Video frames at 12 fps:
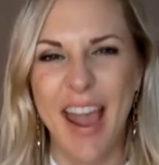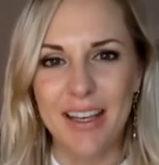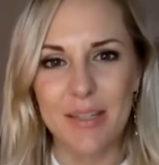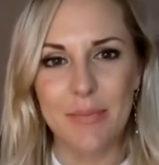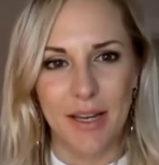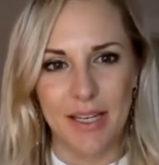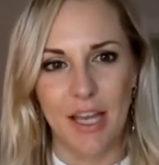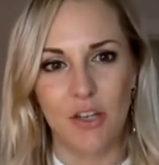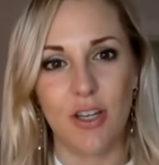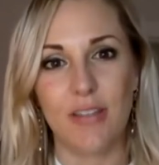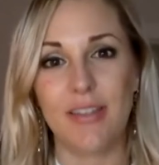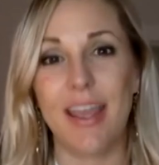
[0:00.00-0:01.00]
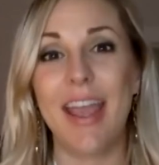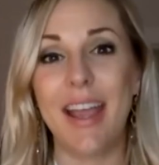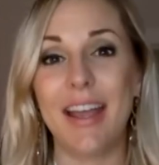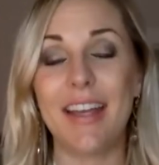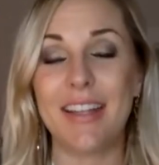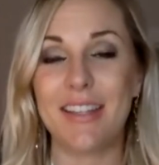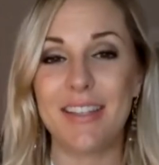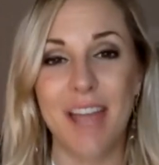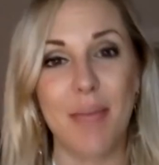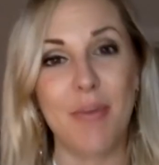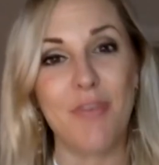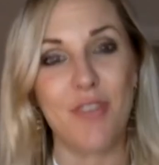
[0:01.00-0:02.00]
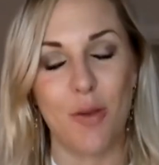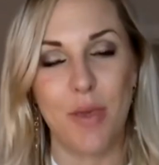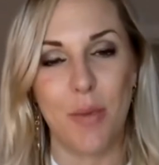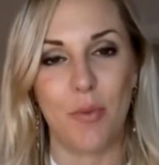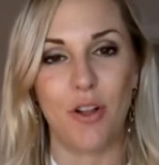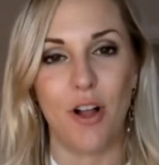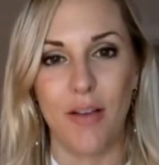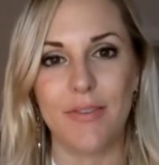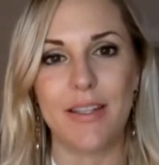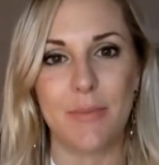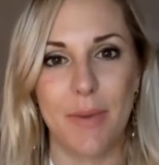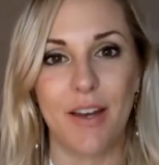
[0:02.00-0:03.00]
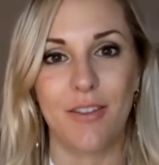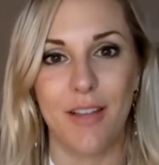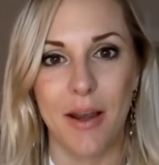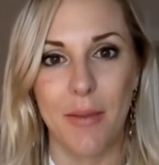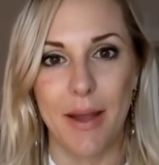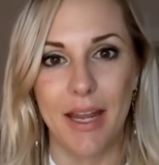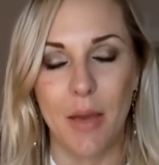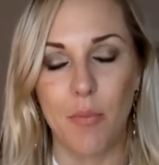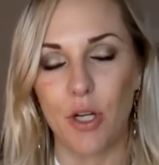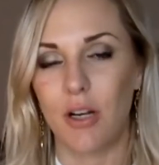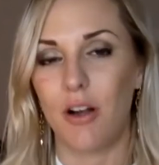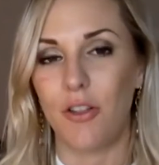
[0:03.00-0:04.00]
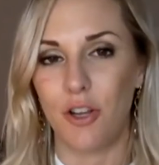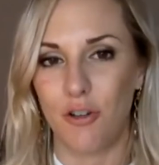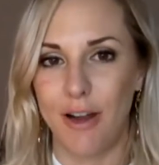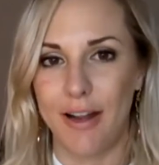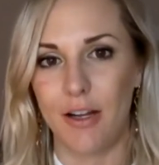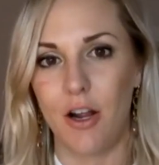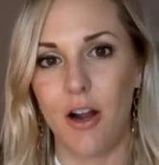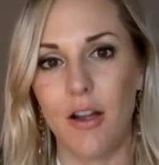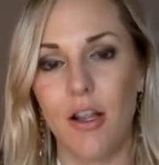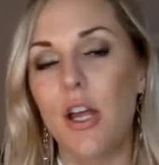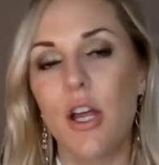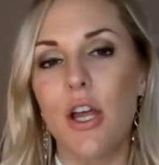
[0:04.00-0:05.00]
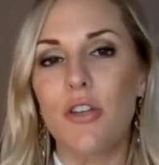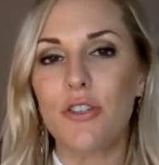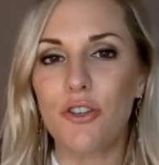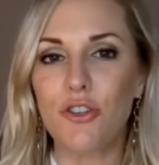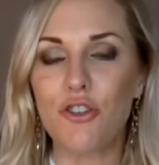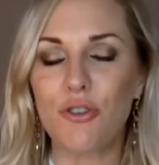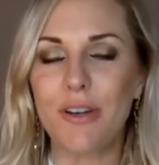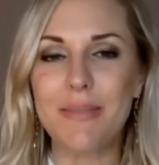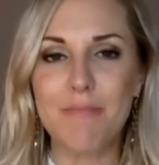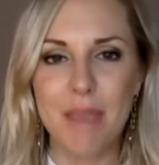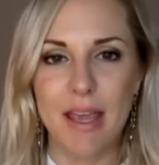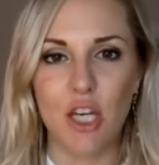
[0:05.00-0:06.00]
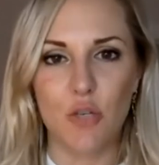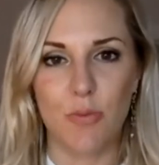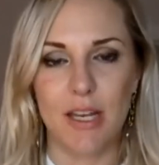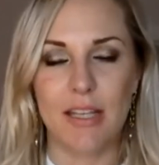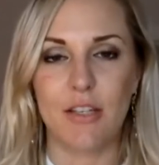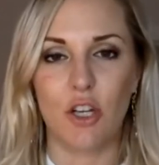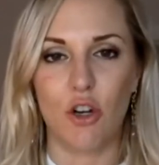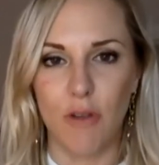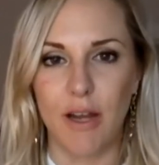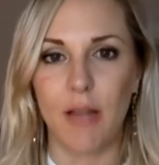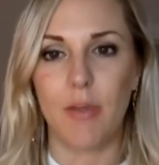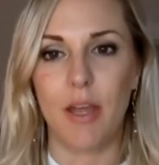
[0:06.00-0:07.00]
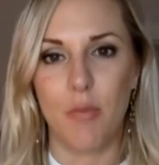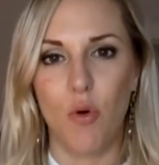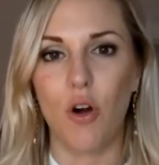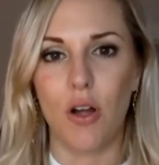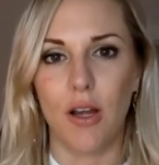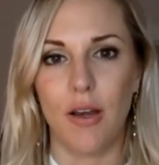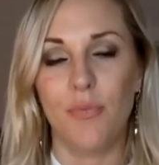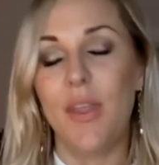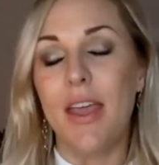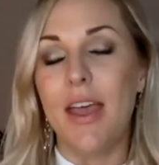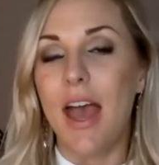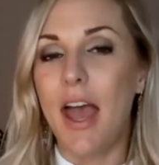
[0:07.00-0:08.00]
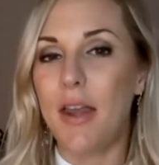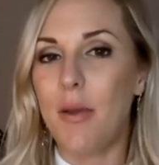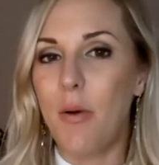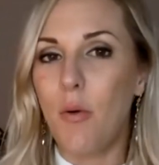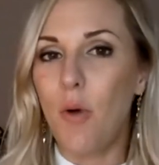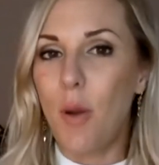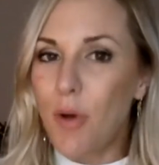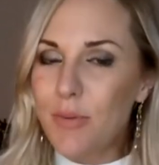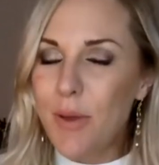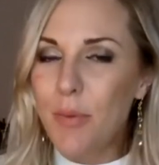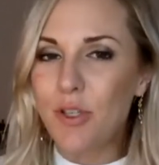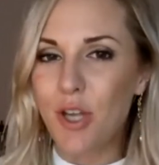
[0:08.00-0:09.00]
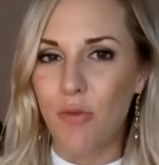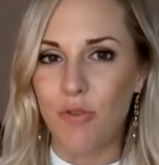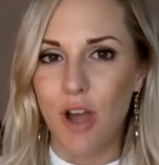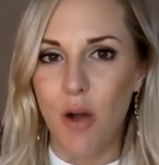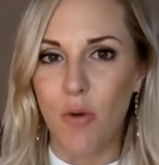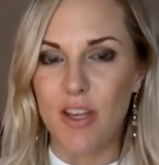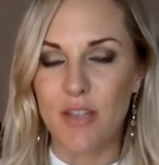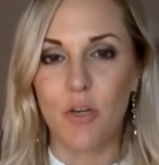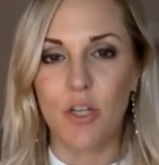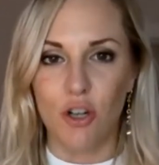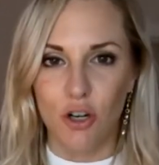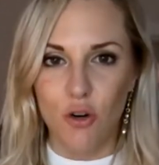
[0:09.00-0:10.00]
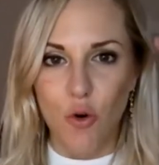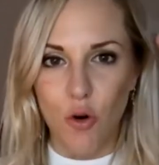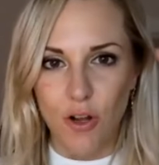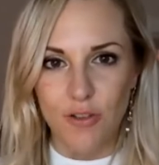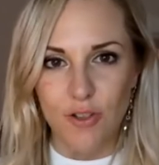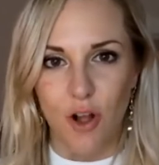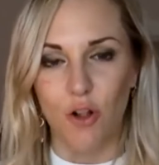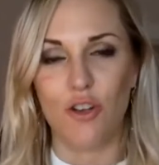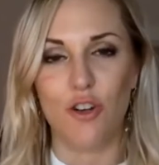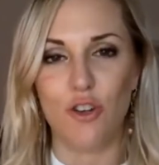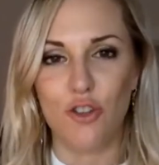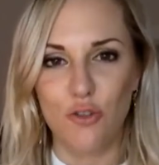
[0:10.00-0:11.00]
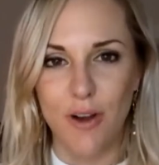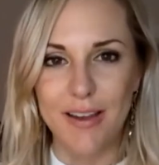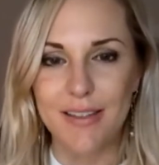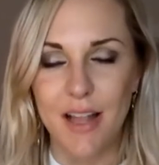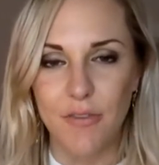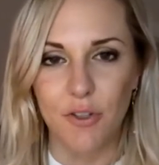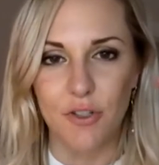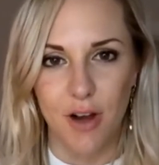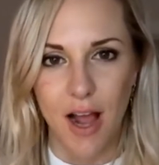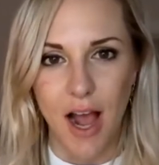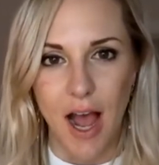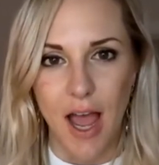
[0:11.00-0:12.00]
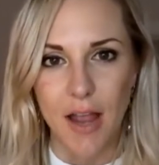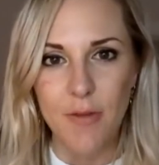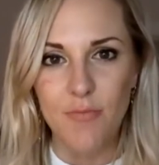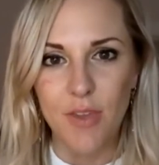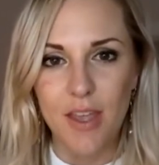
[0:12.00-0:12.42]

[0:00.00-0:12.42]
expectations, and it's a time of year people often spend a lot of money and put it on their credit card. So stress management is incredibly important. And what most people don't know is when your cortisol or your stress levels are high,